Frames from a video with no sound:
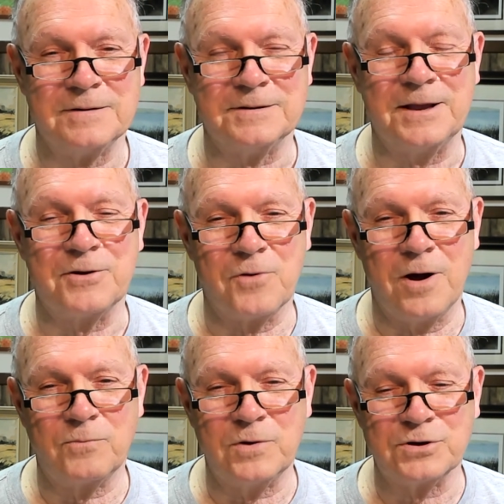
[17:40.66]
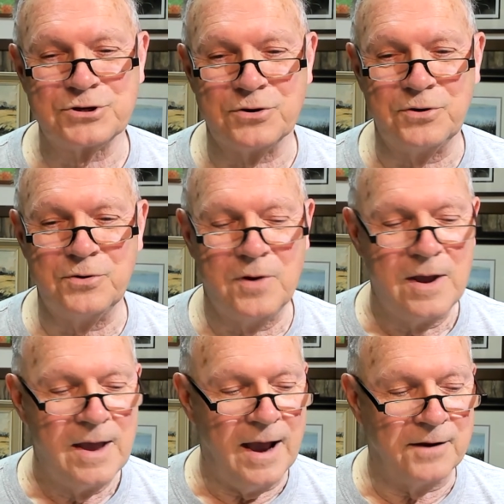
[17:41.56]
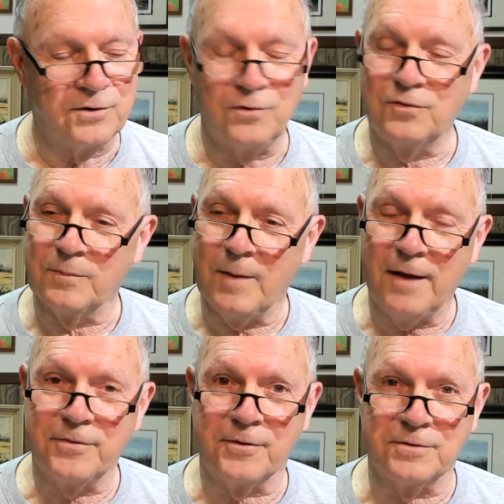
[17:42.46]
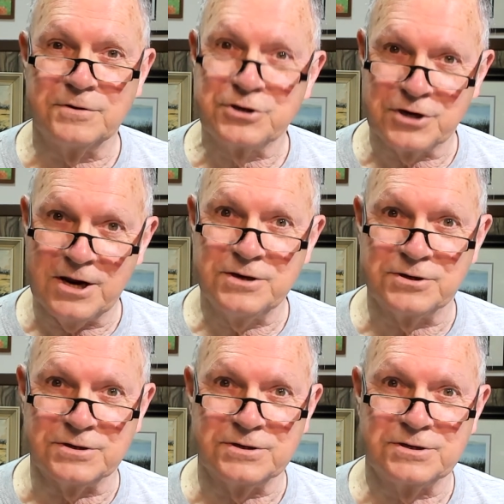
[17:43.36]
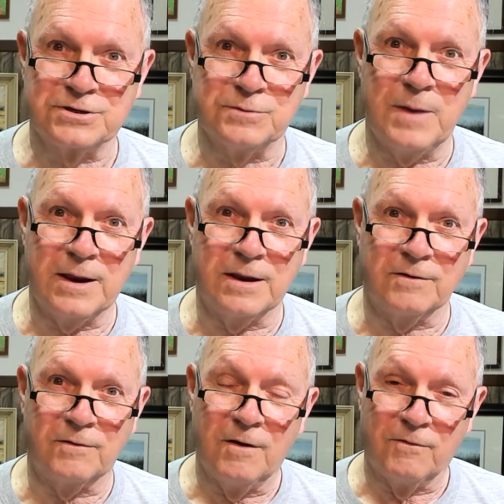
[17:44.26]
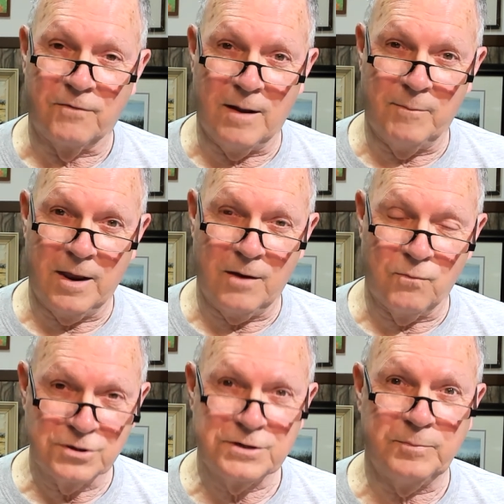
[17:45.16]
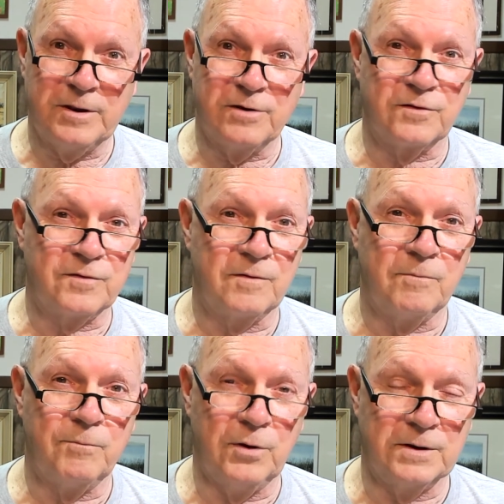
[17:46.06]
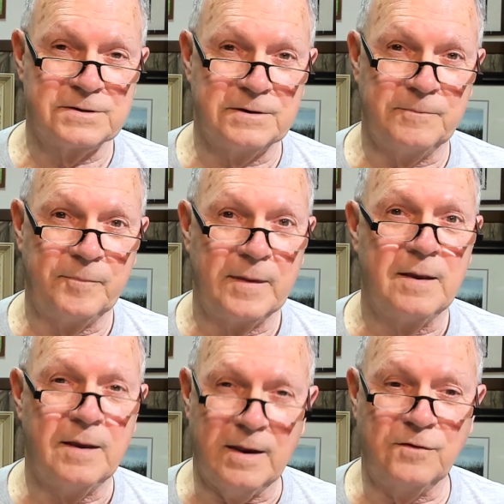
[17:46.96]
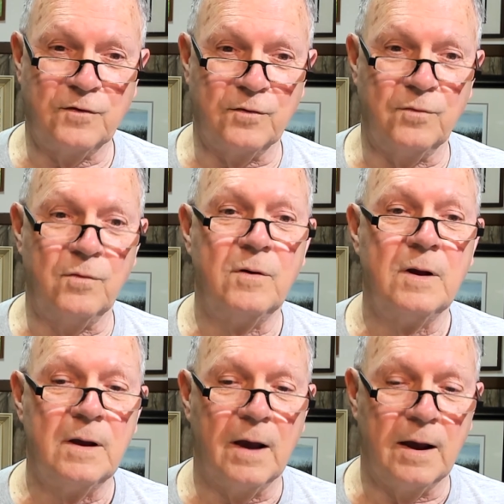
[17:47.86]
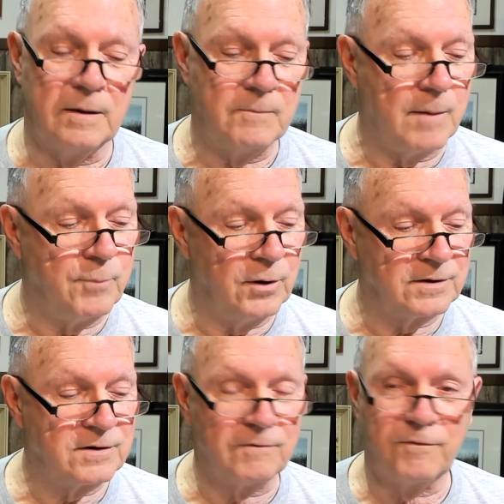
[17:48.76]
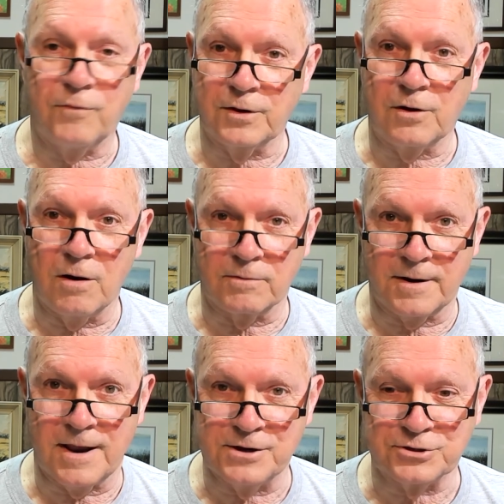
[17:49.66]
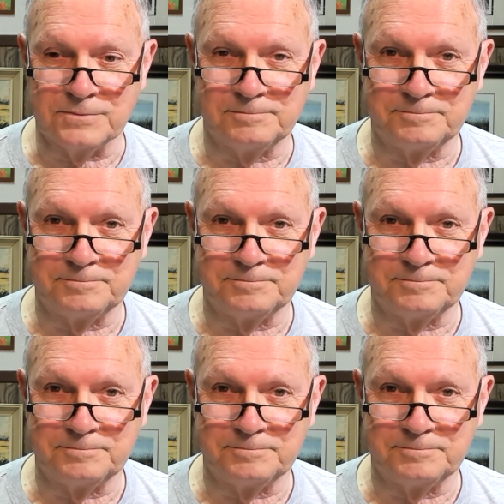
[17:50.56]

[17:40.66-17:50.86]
Later on, we'll show you how to do some other changes to make it from a worship leader's bulletin into uh, a bulletin for the congregation.